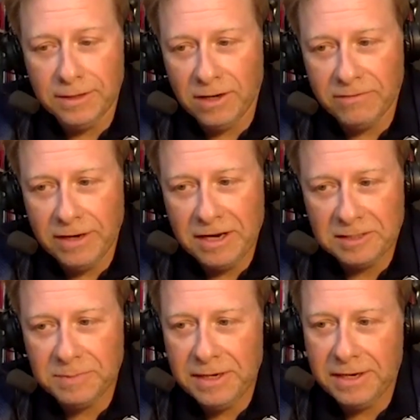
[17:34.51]
Not even at its
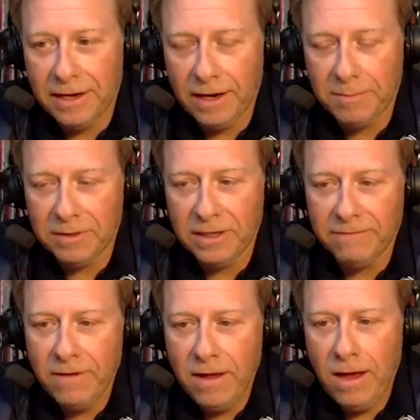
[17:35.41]
peak yet, I
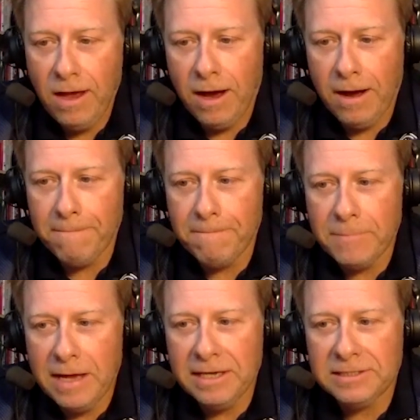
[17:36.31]
believe.
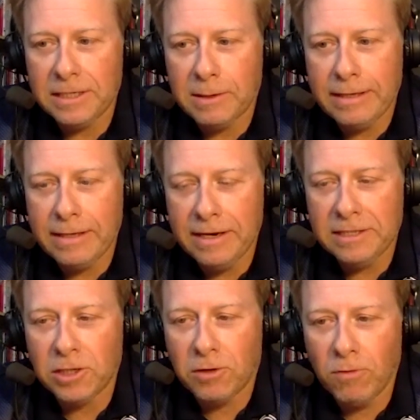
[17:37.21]
It
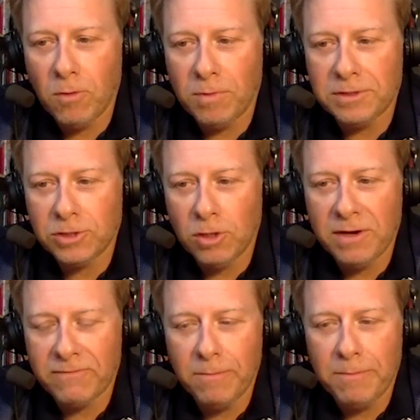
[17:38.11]
is a group with so many
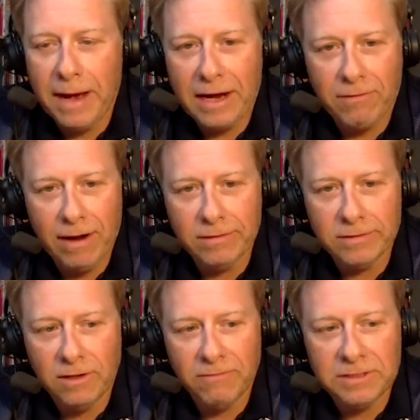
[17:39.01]
different backgrounds,
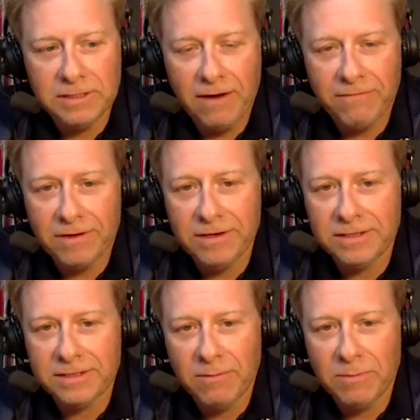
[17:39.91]
and obviously African
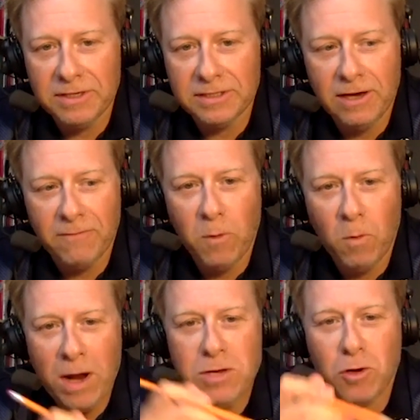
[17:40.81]
descent with yourself. But
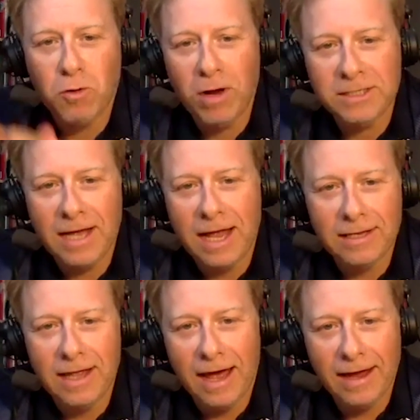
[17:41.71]
when you cross that
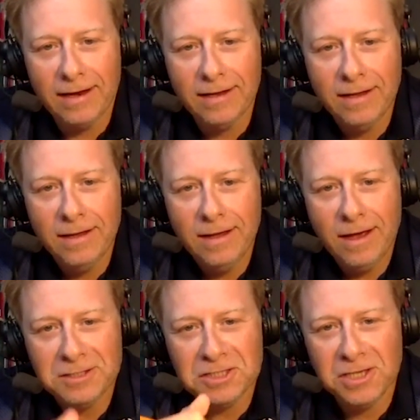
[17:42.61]
line
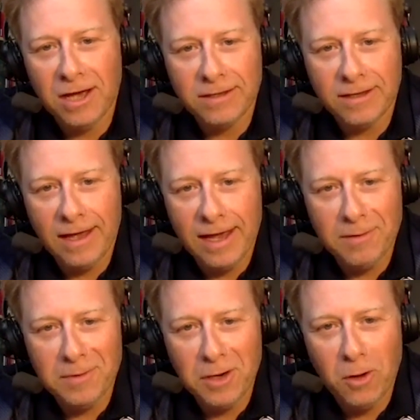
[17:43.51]
to start the
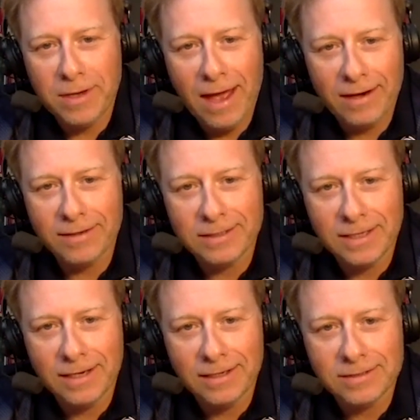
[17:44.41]
game and "Oh Canada"
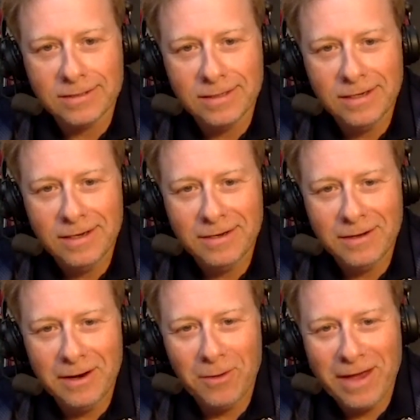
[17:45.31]
sings
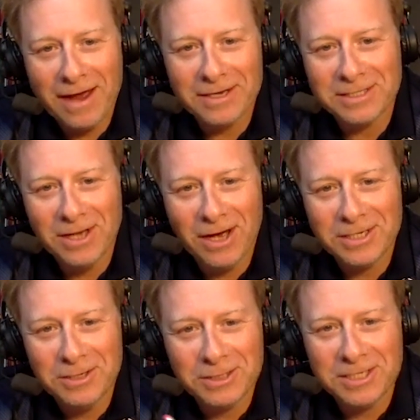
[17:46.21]
and "Oh Canada" starts,
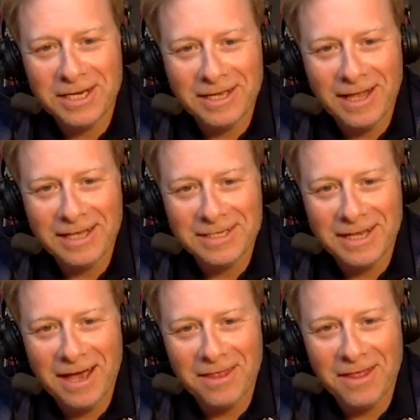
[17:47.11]
and you're singing that
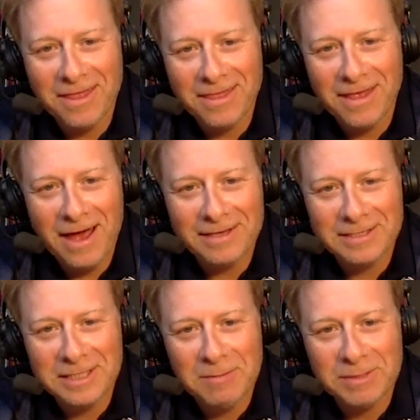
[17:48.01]
together, that
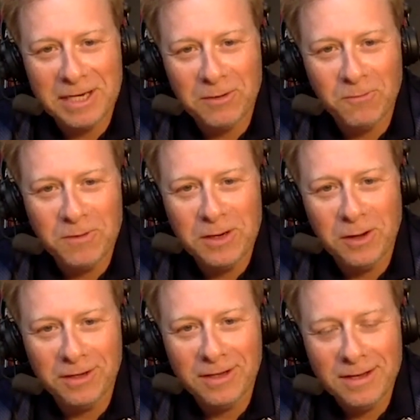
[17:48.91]
seems like a
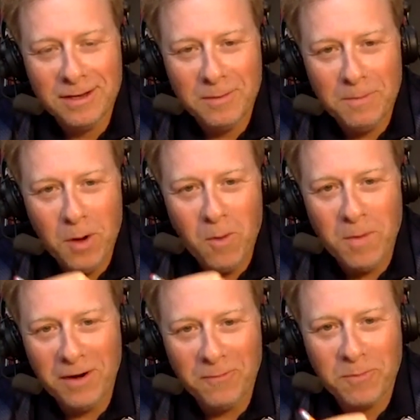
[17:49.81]
real
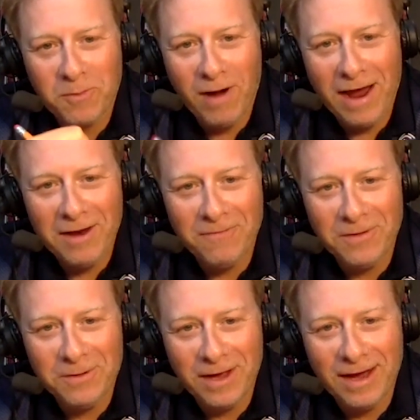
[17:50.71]
moment of pride for
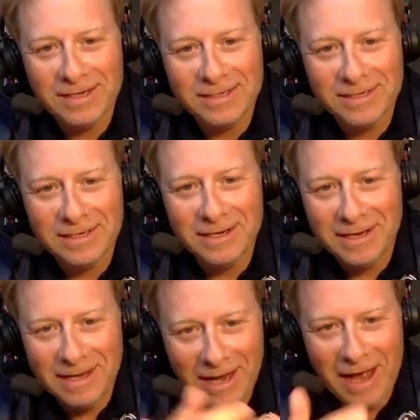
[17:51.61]
you guys.
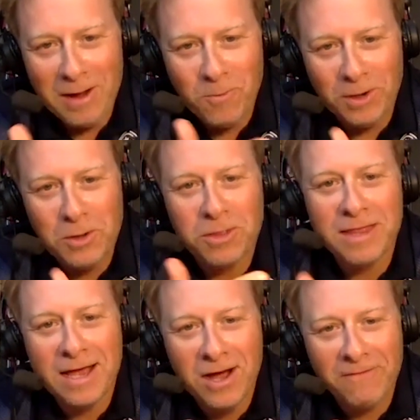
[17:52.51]
What do you
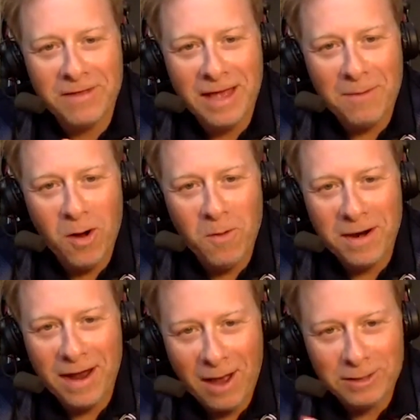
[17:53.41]
think of at that
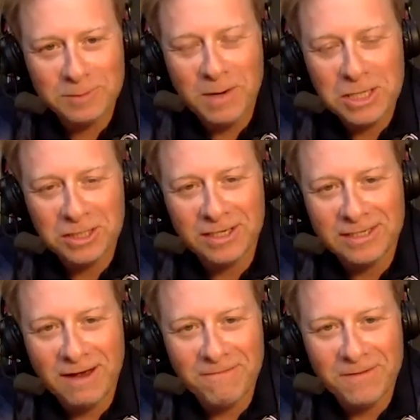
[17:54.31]
moment? How special is
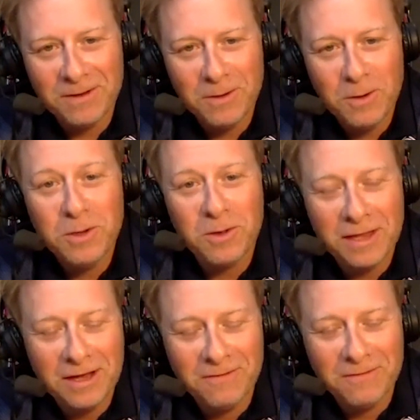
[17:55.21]
that for you? Who do you
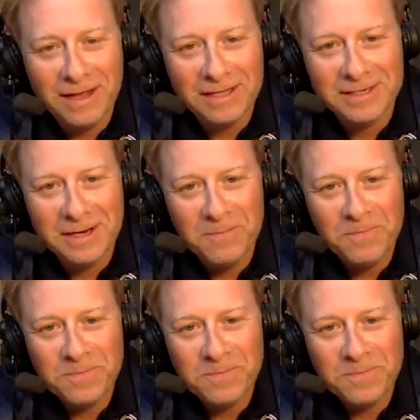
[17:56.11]
think of at that time?